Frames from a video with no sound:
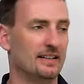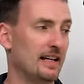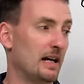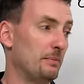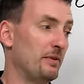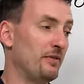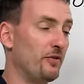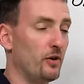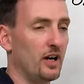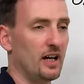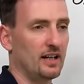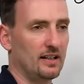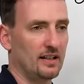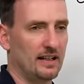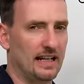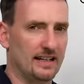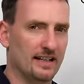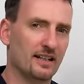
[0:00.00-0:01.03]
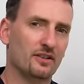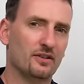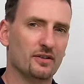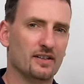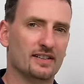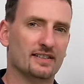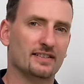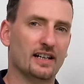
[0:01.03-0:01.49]
Now, before I get
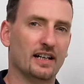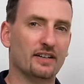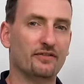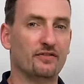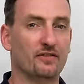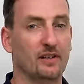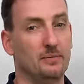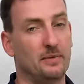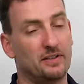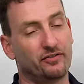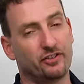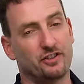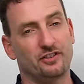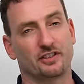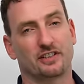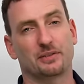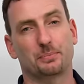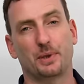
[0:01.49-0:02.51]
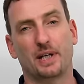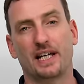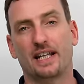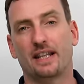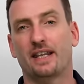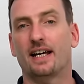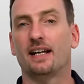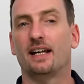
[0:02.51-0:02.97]
into this stuff, let me first
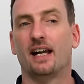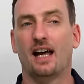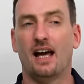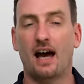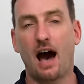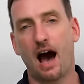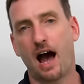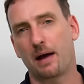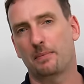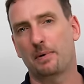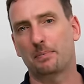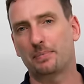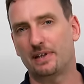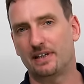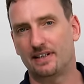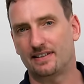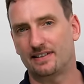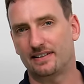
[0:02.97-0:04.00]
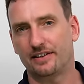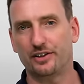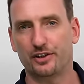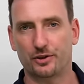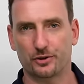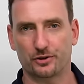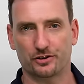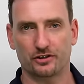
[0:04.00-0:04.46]
explain that I'm a PC
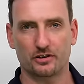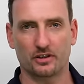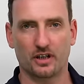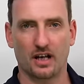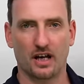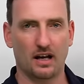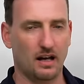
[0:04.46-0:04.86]
user.